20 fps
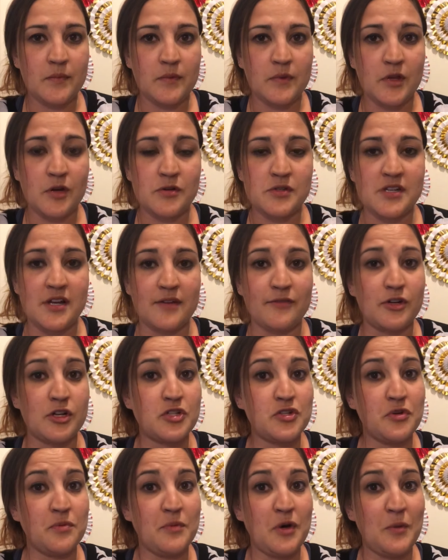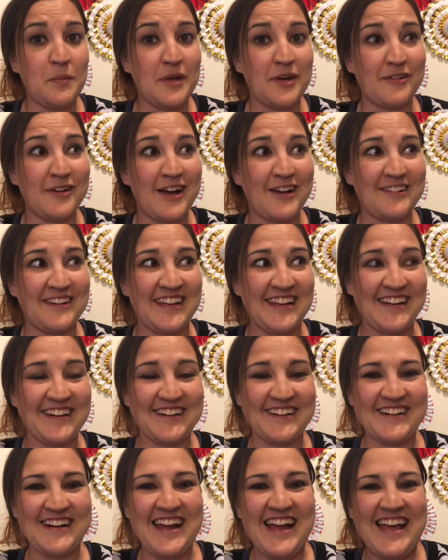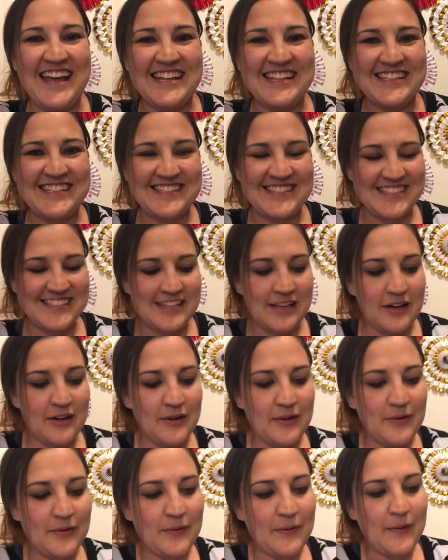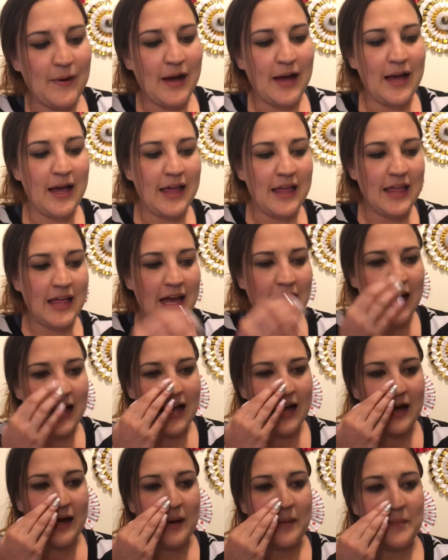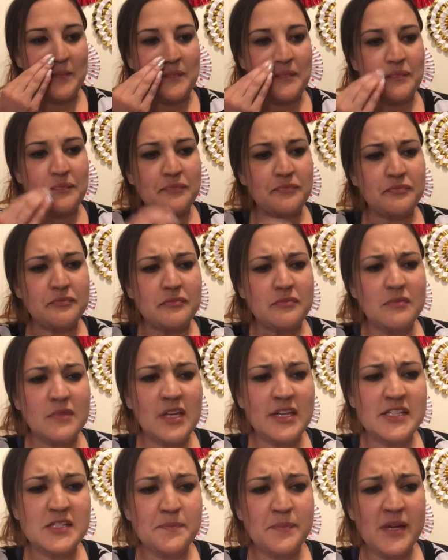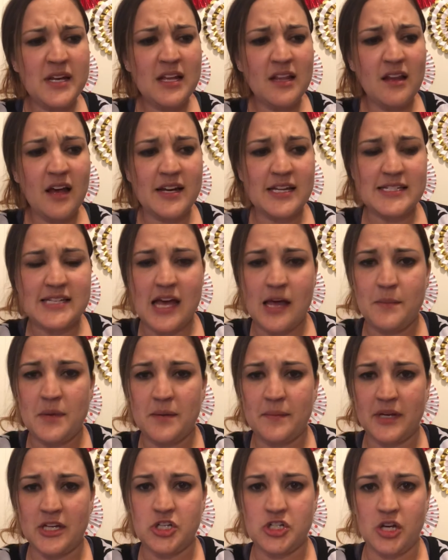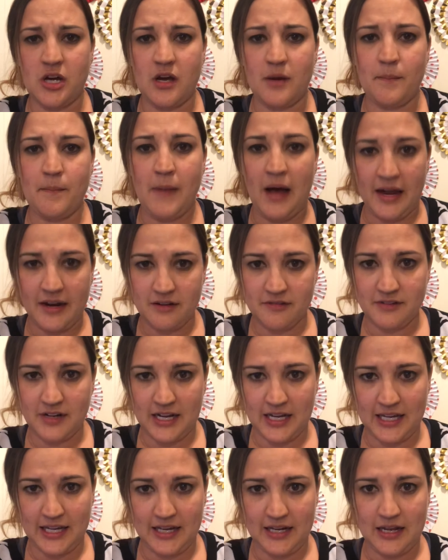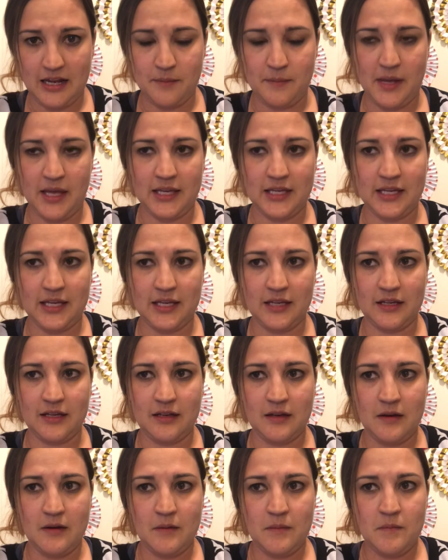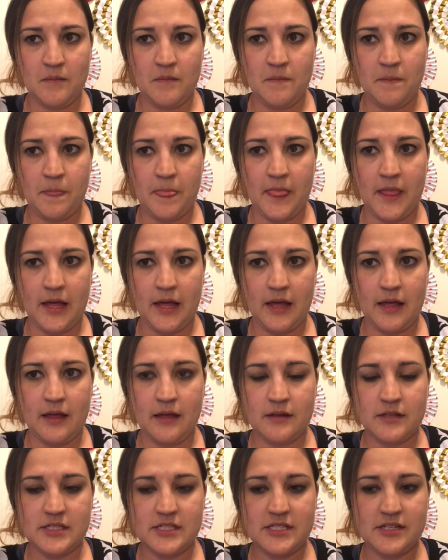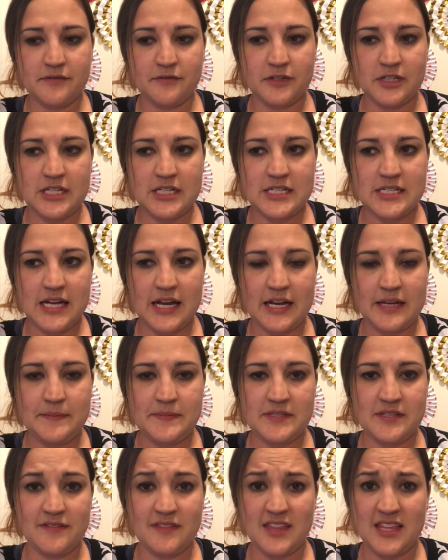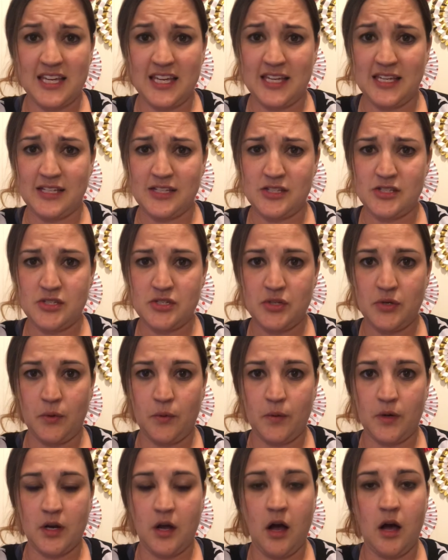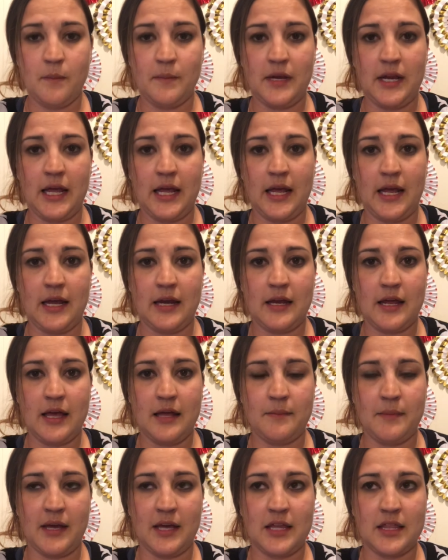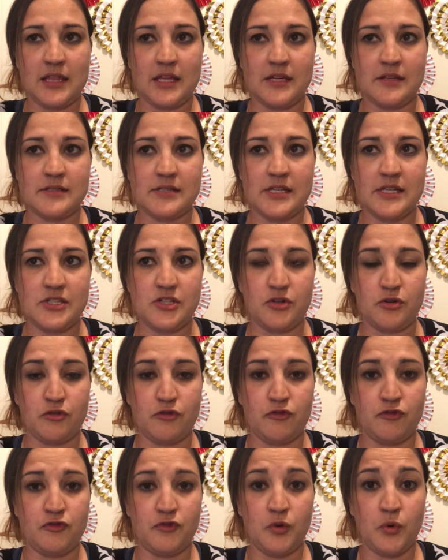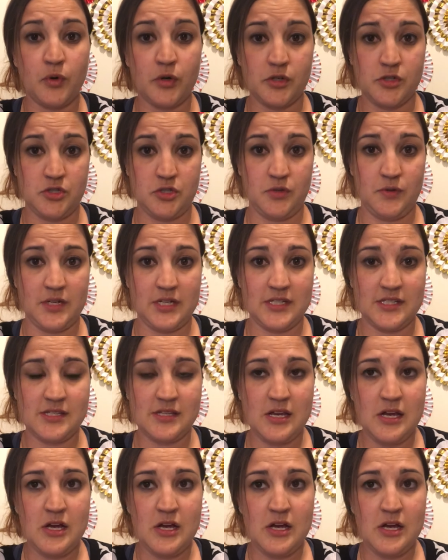there's never a dull moment around here. So I spend a lot of time in my job modifying and making different types of things to accommodate and make things easier for students.